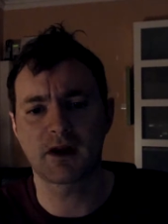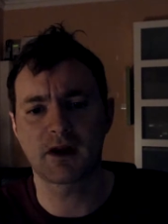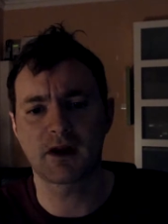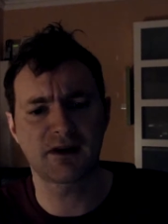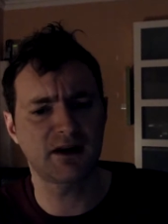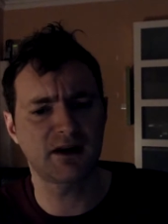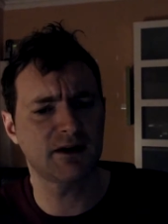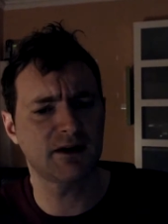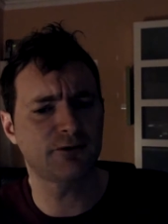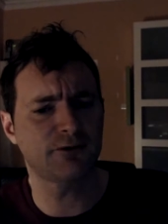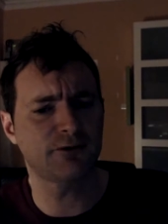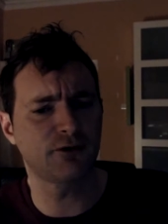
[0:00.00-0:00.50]
it's
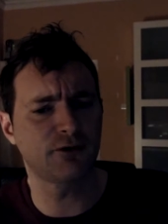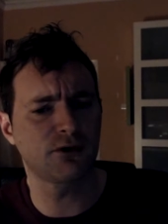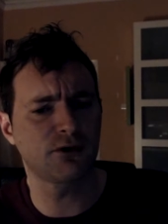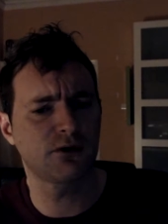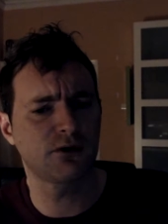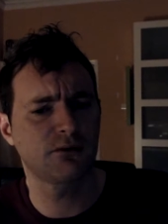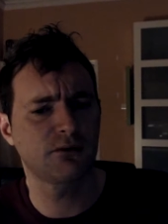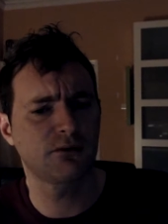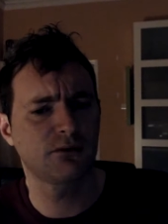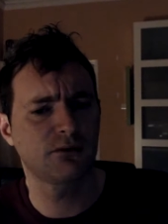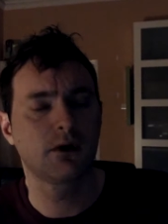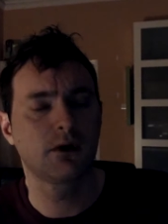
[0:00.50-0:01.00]
4,
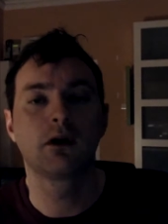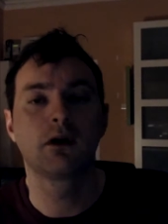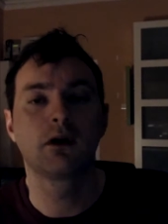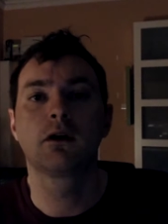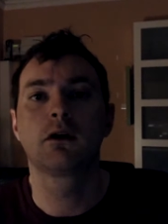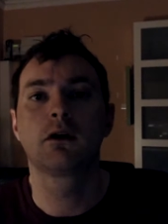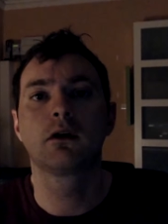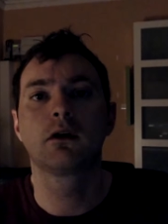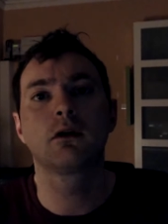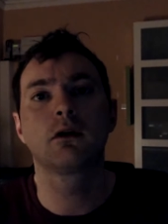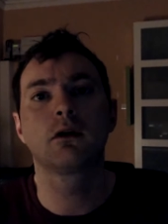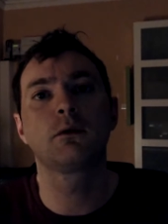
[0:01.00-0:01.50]

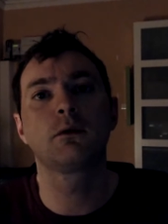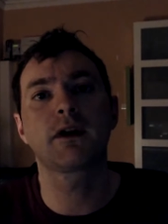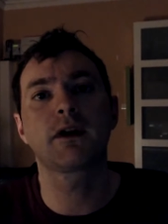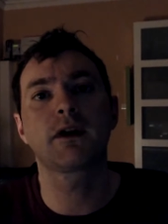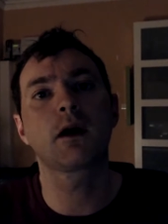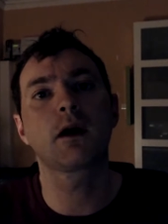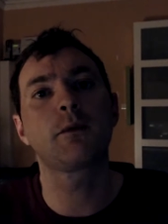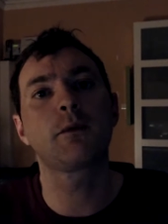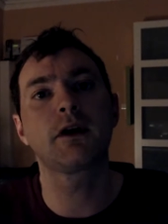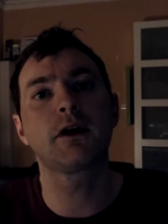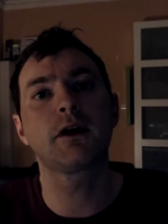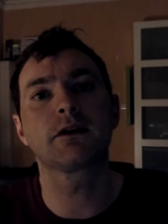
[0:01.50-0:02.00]
without
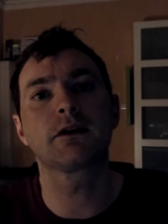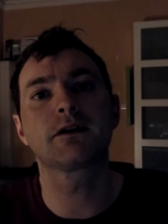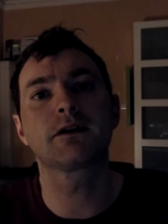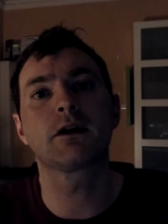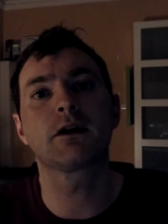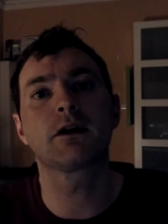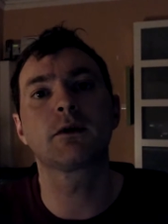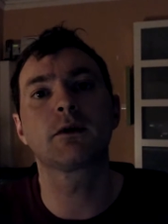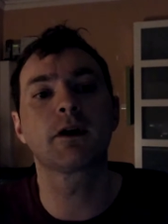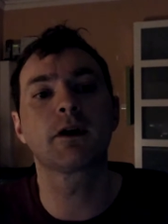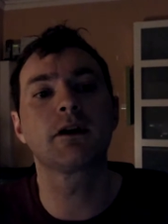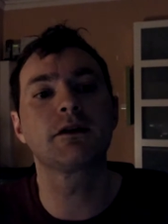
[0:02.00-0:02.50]
being a top
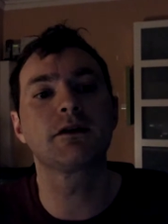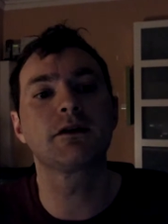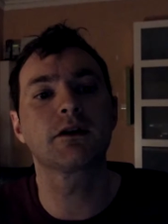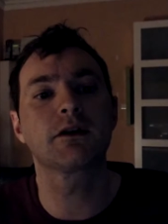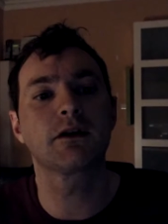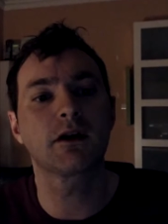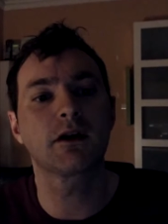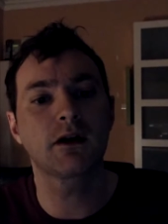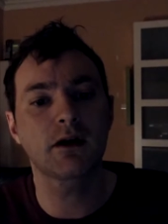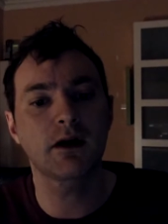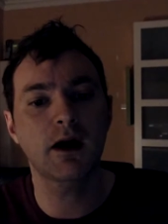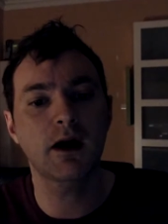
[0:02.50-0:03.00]
class manager.
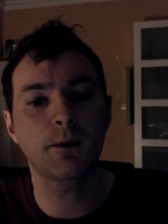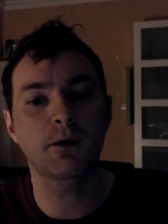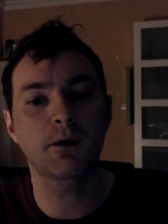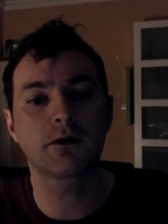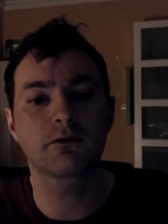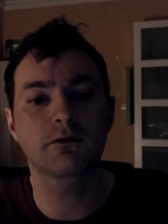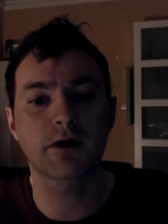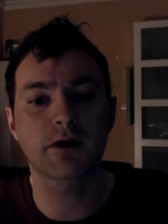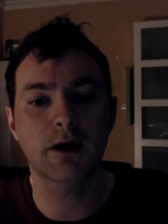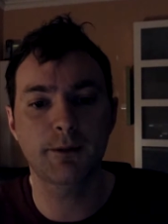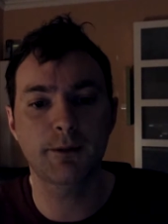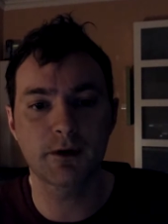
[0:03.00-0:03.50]
I'm going to wrap
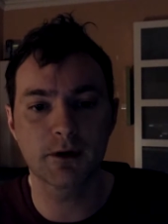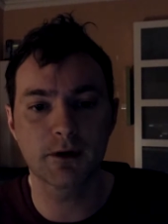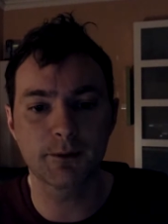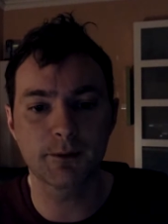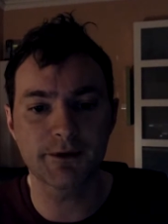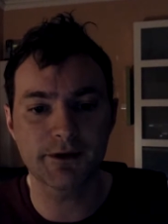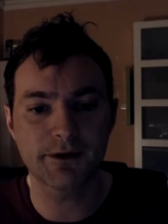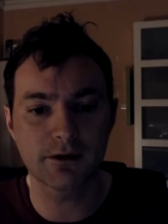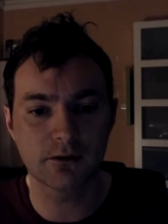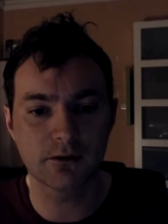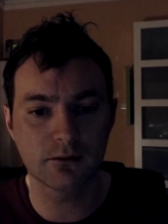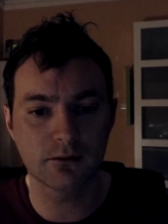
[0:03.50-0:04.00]
it up
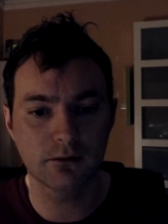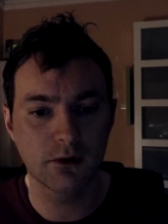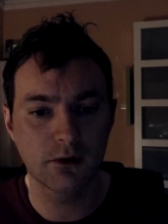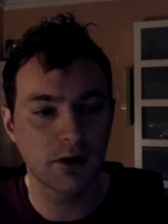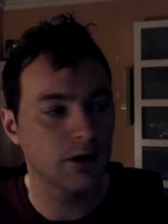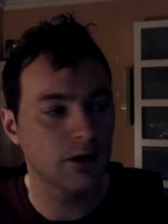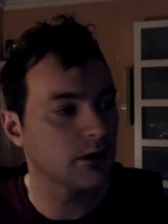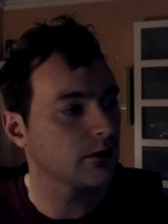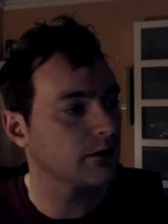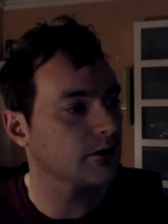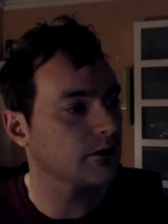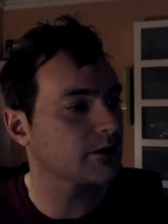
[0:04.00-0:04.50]
soon
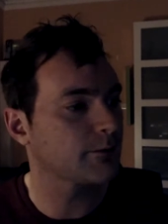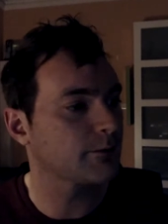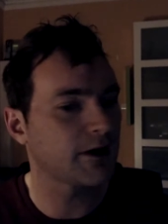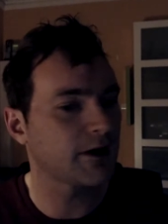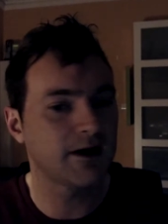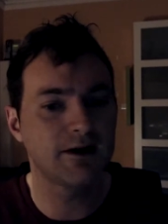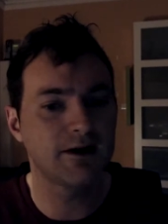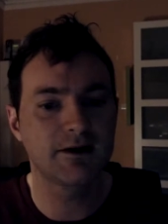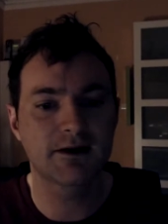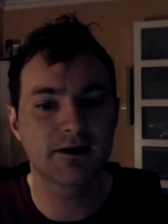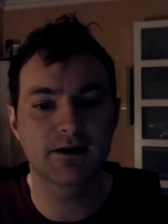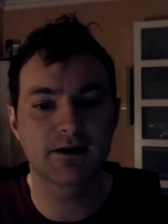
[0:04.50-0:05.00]
because my
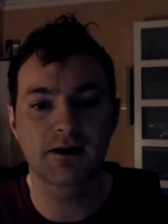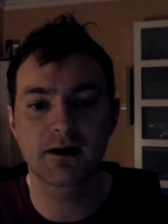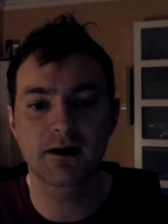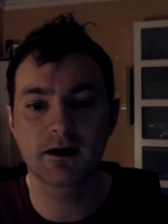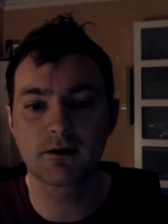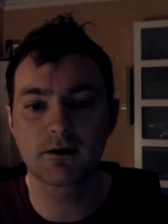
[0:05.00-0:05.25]
internet,